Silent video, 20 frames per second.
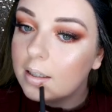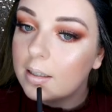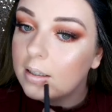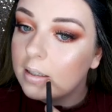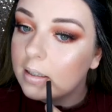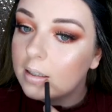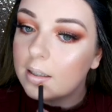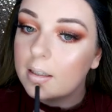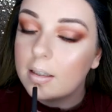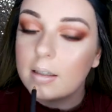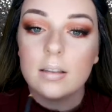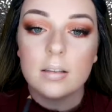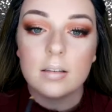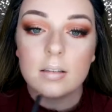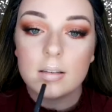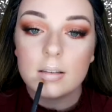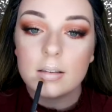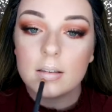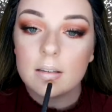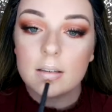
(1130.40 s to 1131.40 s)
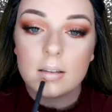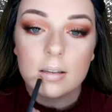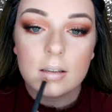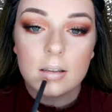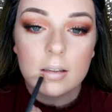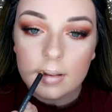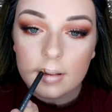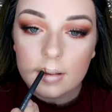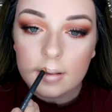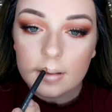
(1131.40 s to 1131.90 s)

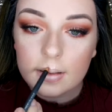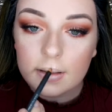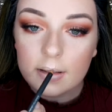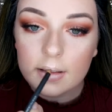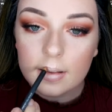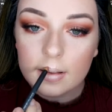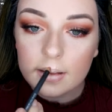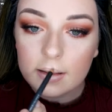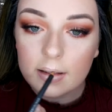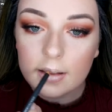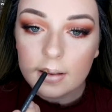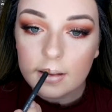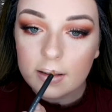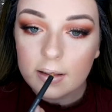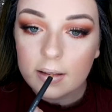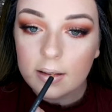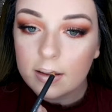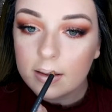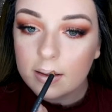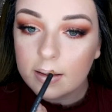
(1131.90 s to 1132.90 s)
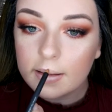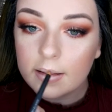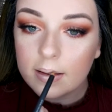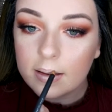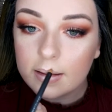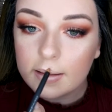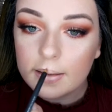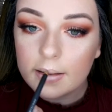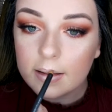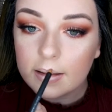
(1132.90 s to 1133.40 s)

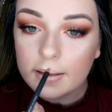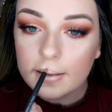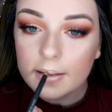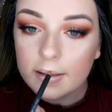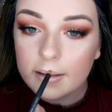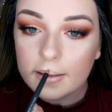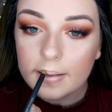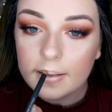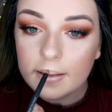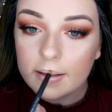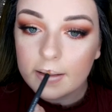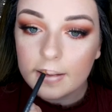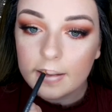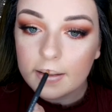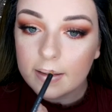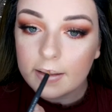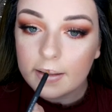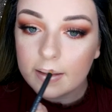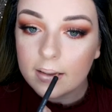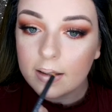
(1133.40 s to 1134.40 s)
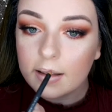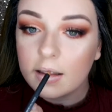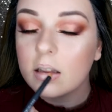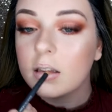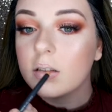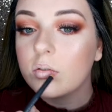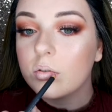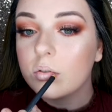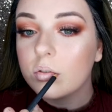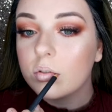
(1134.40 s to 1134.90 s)

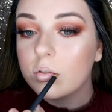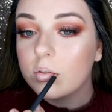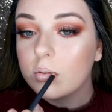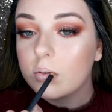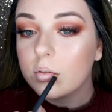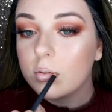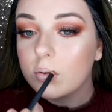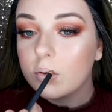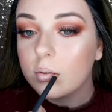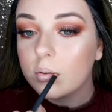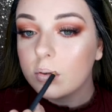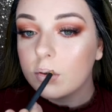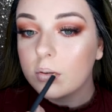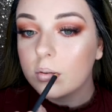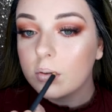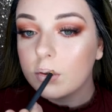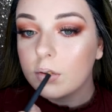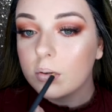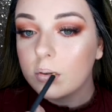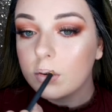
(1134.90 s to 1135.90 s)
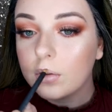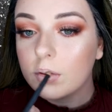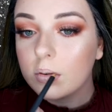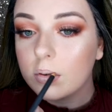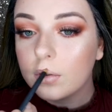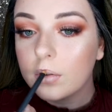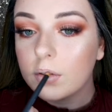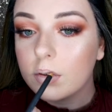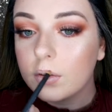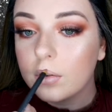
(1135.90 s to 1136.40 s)

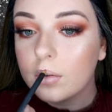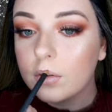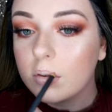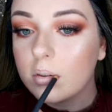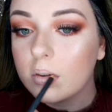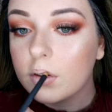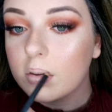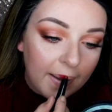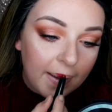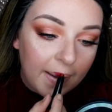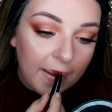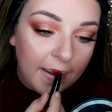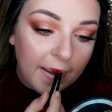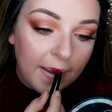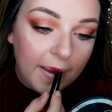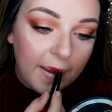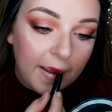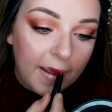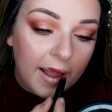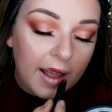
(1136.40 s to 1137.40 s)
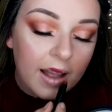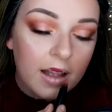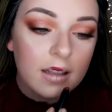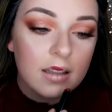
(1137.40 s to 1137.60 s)
[no speech]